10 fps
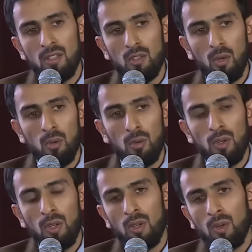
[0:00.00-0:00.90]

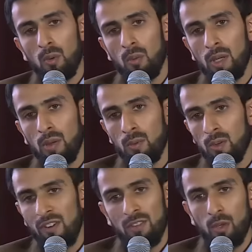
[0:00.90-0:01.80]
So we're
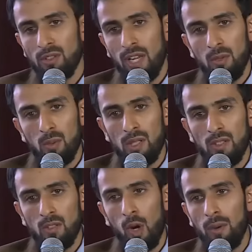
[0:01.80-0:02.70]
very content
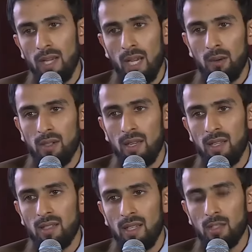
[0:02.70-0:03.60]
with going out
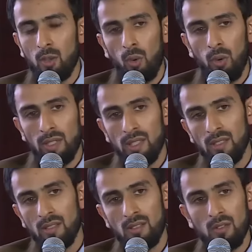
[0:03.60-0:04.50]
and
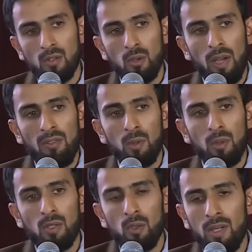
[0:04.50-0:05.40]
talking to
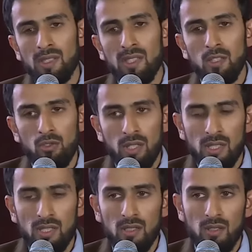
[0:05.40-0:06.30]
everyone who has an
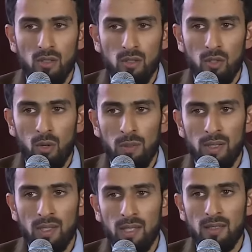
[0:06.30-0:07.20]
interest in the
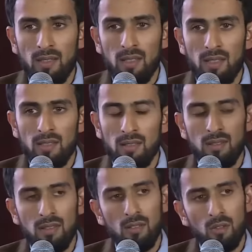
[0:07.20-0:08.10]
topic
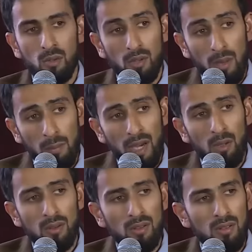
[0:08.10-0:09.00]
and to
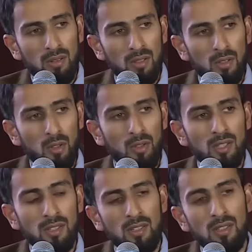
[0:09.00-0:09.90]
about, you know,
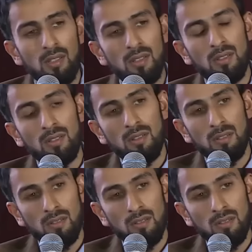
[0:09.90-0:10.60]
the